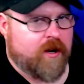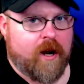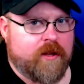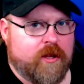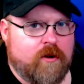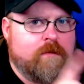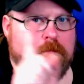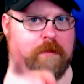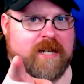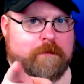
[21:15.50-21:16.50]
right though.
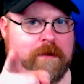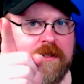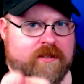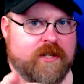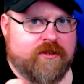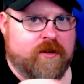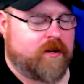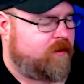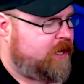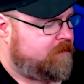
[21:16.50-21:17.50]
Bespin centric, right?